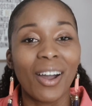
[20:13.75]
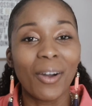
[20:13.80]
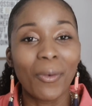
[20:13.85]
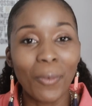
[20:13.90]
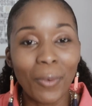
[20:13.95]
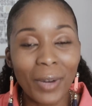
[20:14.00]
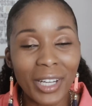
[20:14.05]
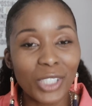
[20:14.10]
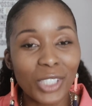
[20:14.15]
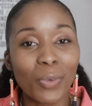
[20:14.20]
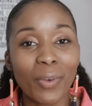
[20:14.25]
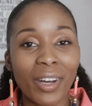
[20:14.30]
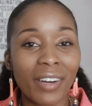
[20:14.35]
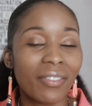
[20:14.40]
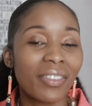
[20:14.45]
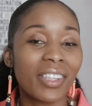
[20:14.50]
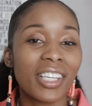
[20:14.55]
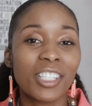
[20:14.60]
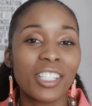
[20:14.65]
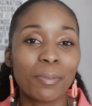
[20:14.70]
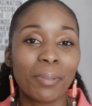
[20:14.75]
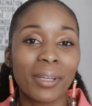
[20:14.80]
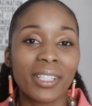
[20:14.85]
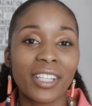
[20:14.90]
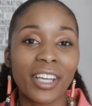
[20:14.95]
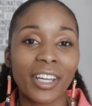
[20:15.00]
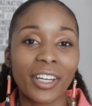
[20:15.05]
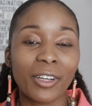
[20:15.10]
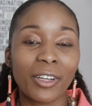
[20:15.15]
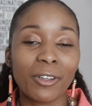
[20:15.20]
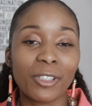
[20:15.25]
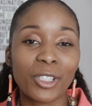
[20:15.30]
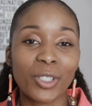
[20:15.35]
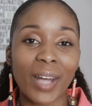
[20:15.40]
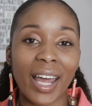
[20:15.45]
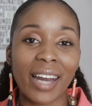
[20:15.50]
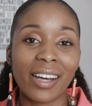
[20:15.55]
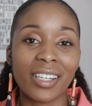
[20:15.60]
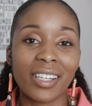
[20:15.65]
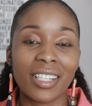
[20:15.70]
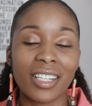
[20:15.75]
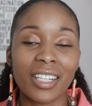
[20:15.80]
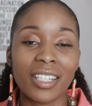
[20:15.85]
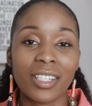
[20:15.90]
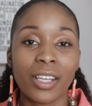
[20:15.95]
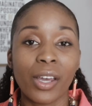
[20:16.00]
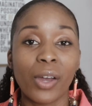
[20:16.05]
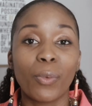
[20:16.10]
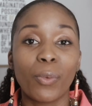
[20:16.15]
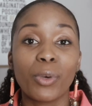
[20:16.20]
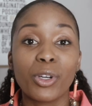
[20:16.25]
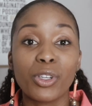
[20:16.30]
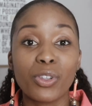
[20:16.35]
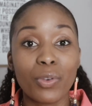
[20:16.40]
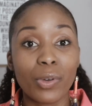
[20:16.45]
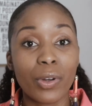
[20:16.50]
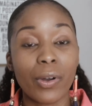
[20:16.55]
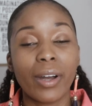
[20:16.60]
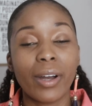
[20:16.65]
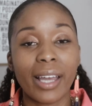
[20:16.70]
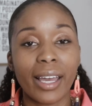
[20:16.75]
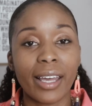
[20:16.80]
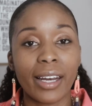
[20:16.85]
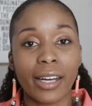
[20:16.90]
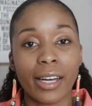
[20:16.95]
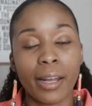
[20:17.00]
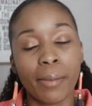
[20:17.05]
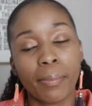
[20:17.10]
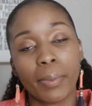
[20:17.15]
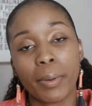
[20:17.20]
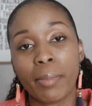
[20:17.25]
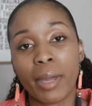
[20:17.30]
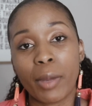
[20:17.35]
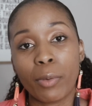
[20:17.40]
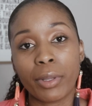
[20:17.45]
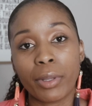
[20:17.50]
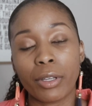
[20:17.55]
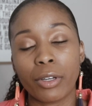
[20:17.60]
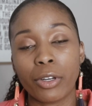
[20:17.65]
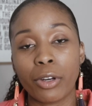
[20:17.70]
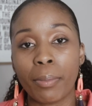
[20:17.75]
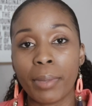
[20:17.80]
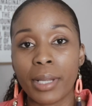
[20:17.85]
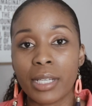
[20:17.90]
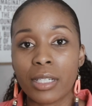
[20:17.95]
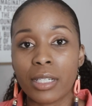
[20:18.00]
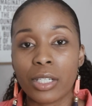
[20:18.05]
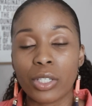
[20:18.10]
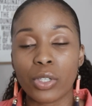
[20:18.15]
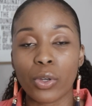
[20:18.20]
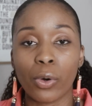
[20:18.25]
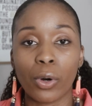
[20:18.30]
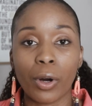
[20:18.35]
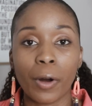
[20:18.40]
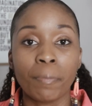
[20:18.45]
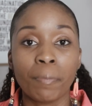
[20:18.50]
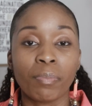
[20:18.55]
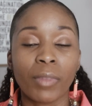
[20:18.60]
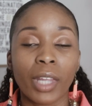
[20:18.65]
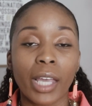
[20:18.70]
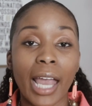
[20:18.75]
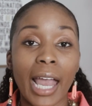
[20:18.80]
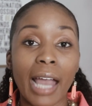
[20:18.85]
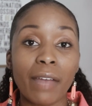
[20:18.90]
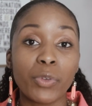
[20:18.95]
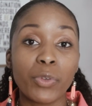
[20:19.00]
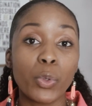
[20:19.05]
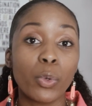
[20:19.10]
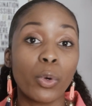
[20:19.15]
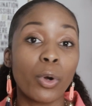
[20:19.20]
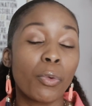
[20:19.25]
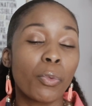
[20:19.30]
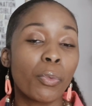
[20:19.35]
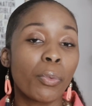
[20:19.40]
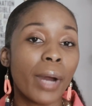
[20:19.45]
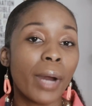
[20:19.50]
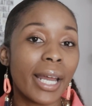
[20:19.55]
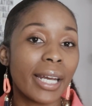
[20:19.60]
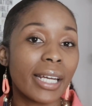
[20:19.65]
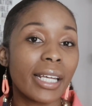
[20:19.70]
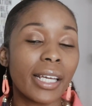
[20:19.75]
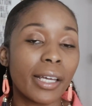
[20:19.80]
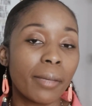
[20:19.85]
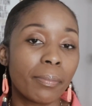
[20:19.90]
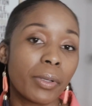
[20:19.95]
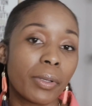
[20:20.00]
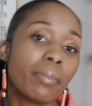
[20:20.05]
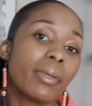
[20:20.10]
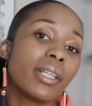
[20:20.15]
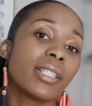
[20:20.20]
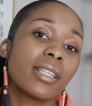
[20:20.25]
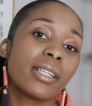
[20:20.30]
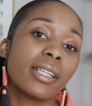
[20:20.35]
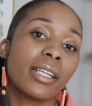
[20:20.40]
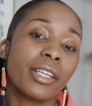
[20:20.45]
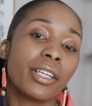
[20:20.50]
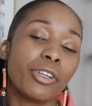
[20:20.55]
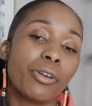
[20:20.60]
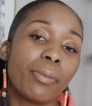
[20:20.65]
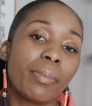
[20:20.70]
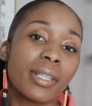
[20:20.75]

Which one of these particular strategies will you go ahead and implement within your business or have you already implemented in your